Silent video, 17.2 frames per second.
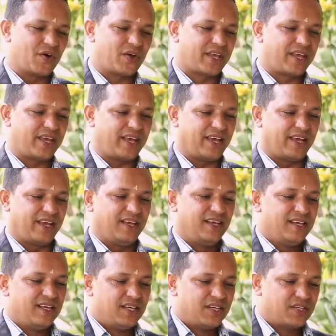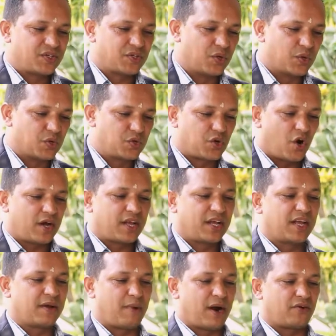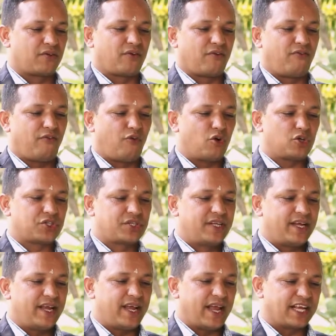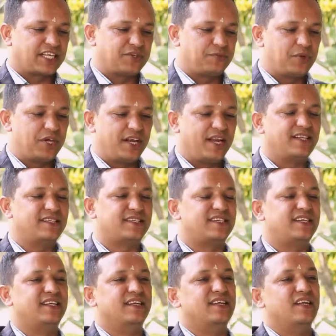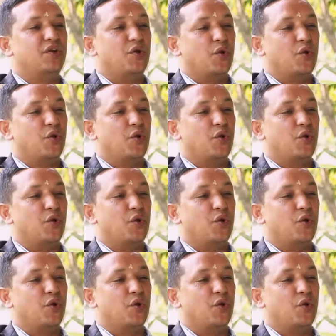Okay, so talking about the first day experience in